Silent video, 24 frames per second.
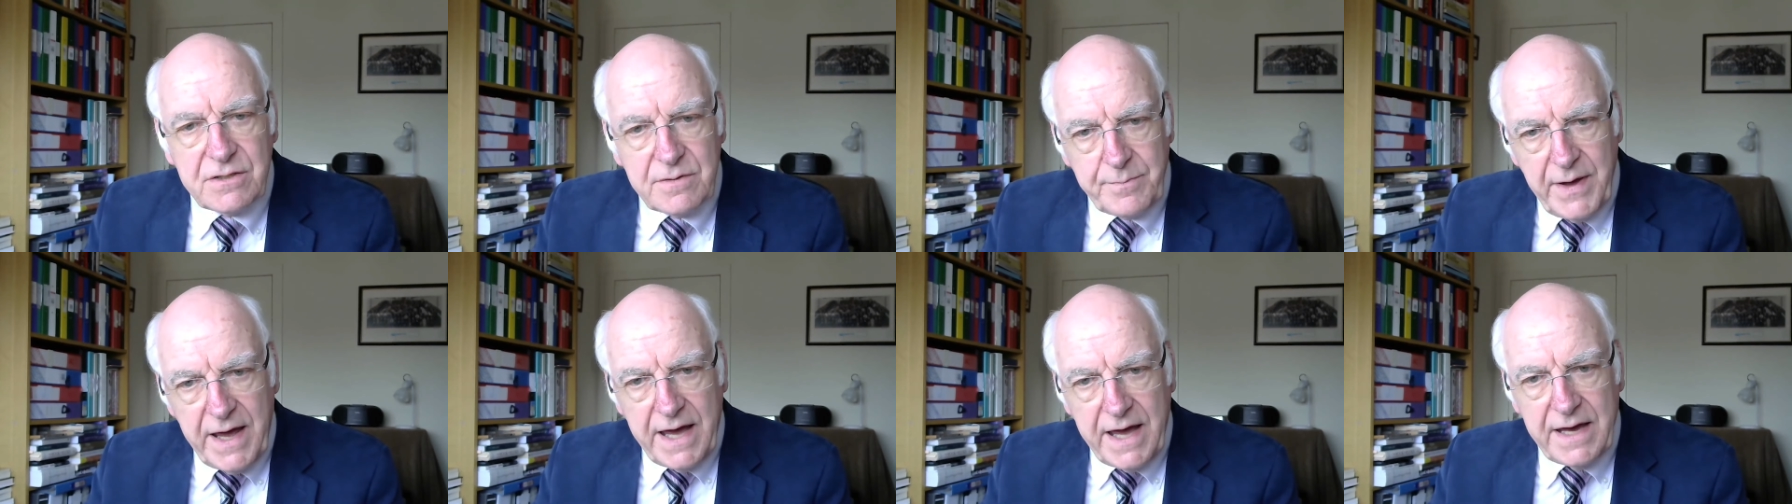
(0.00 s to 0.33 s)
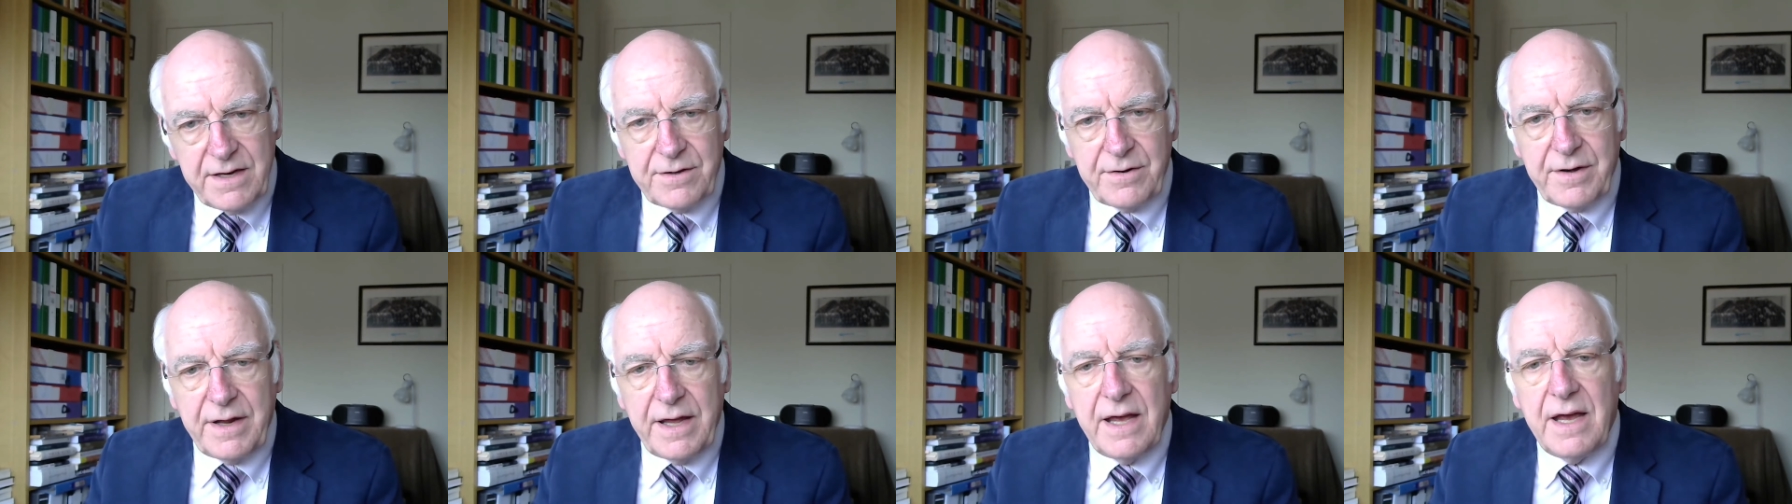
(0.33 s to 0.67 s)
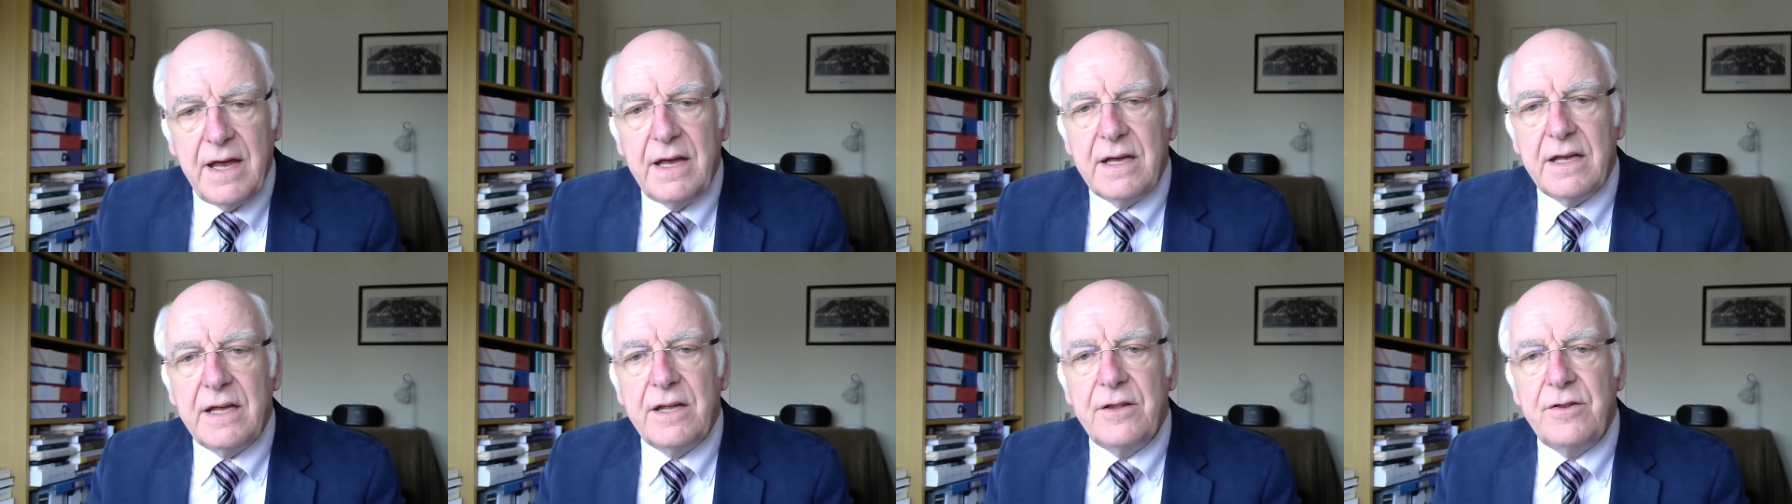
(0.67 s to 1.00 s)
Bakery
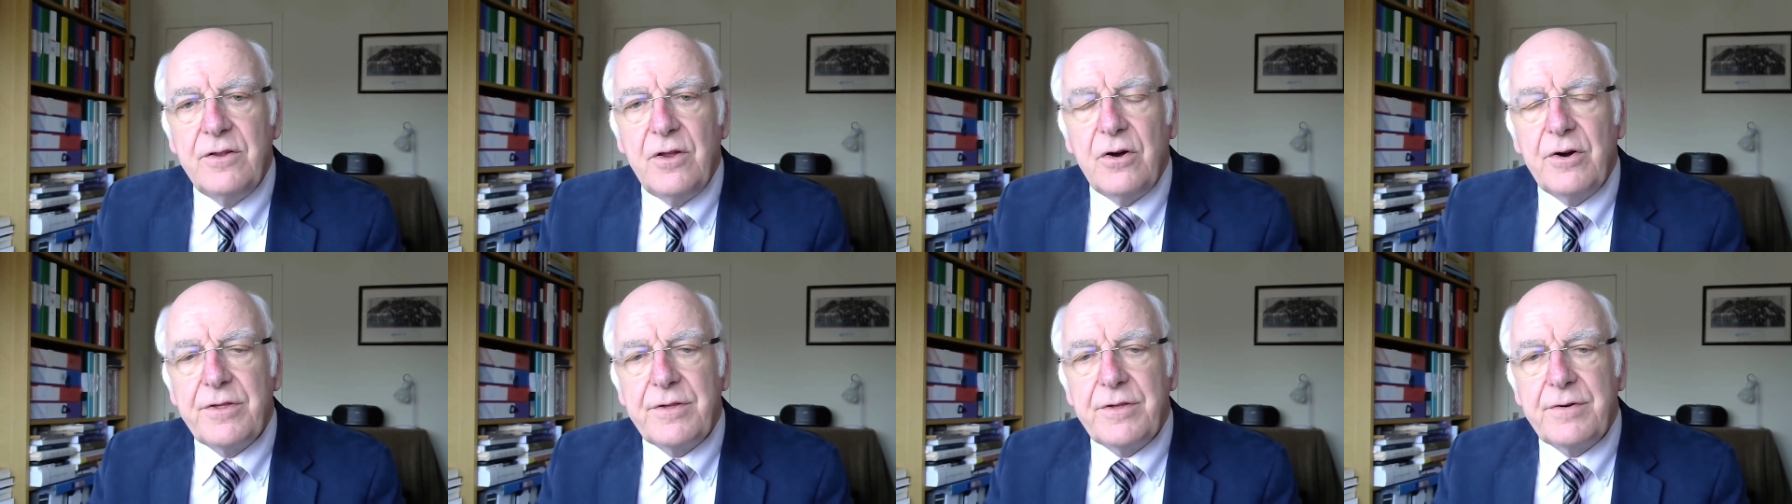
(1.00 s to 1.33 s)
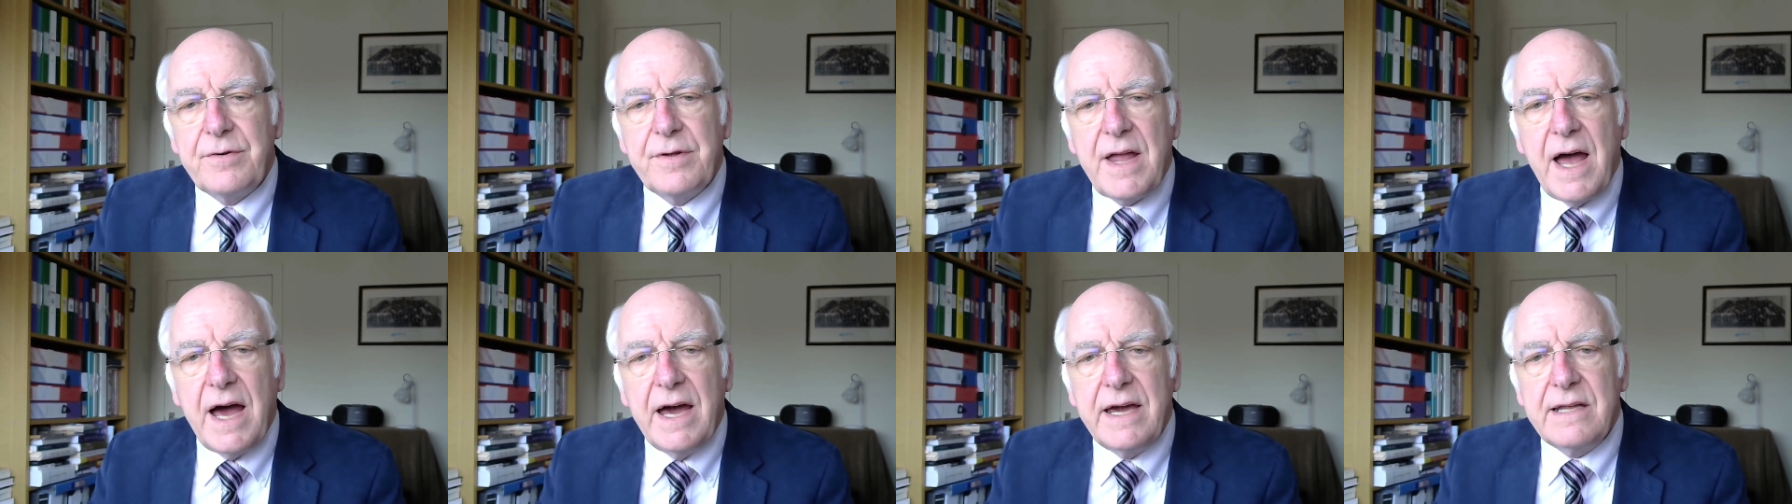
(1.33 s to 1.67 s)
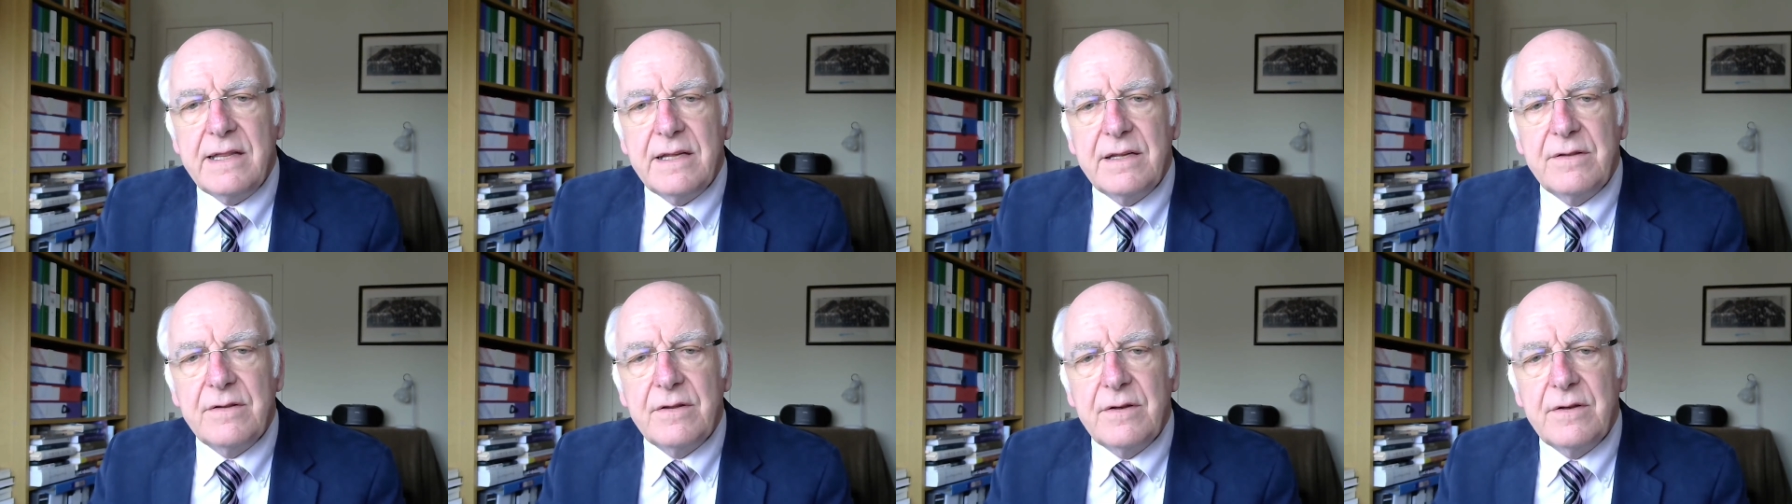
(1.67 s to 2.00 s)
in Northern
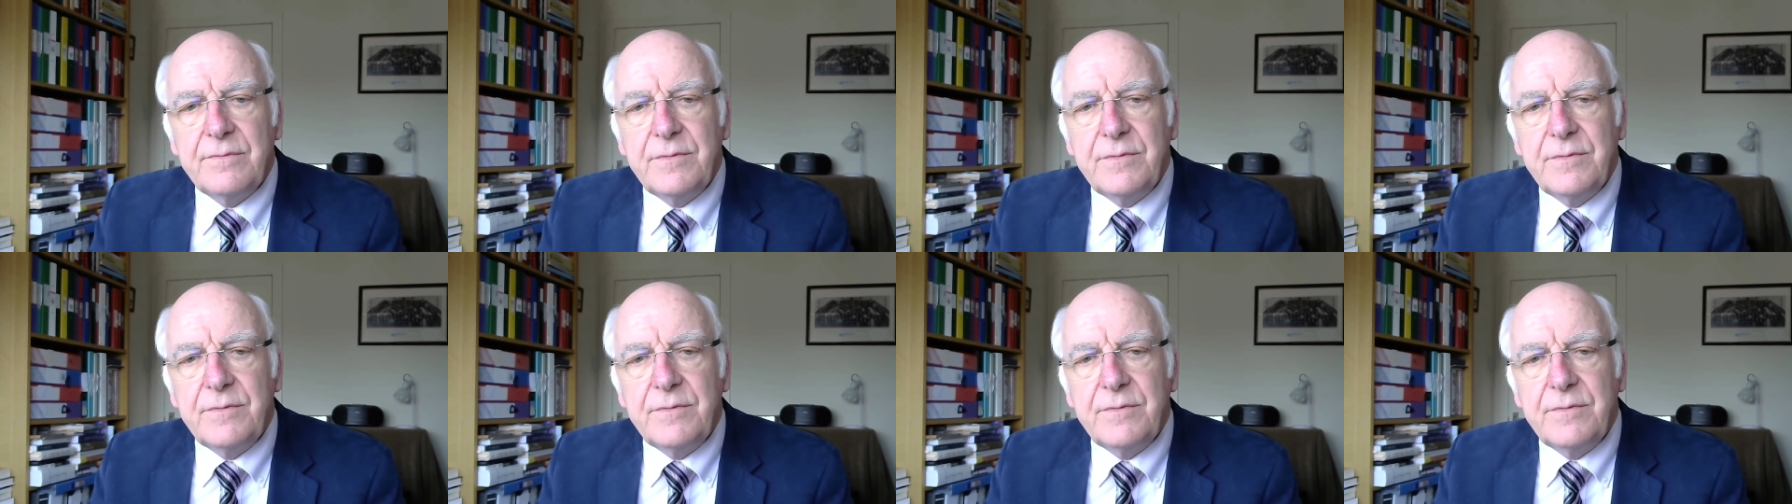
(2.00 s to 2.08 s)
Ireland.